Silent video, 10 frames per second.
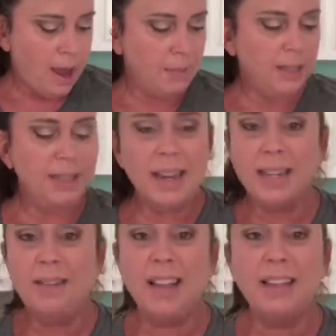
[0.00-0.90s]
I'm just gonna
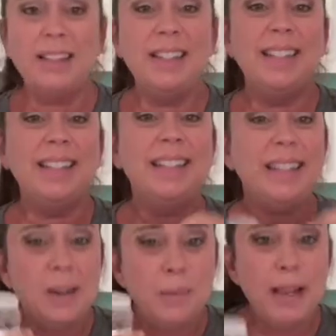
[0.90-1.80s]
do just a
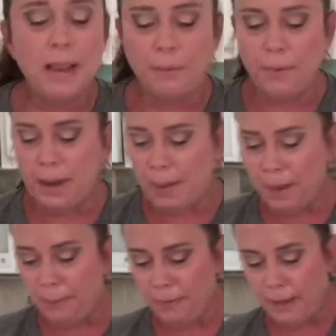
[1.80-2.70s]
little bit red
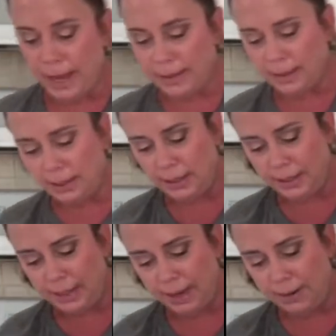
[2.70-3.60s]
pepper flakes
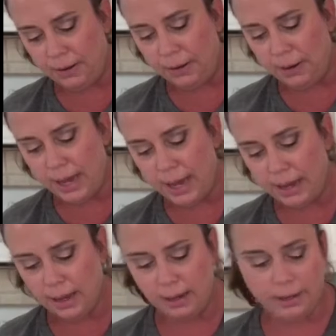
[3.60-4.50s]
just to give it a little kick,
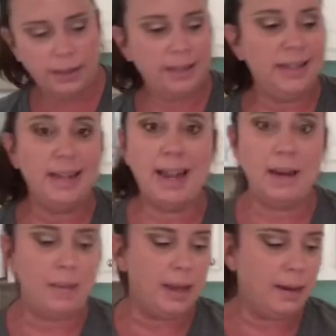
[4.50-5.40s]
just a
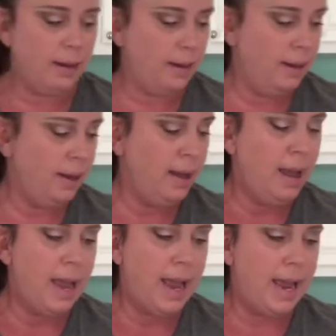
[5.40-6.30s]
tiny bit.
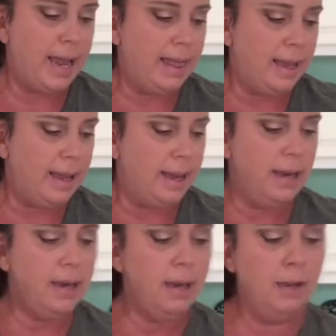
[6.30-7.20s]
And
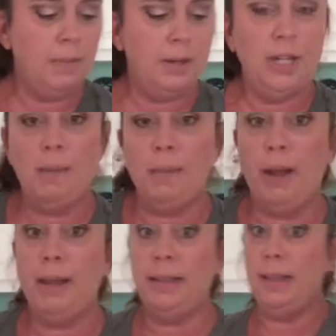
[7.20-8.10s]
then I'm gonna check my
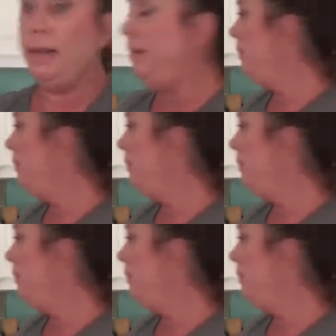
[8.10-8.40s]
pasta.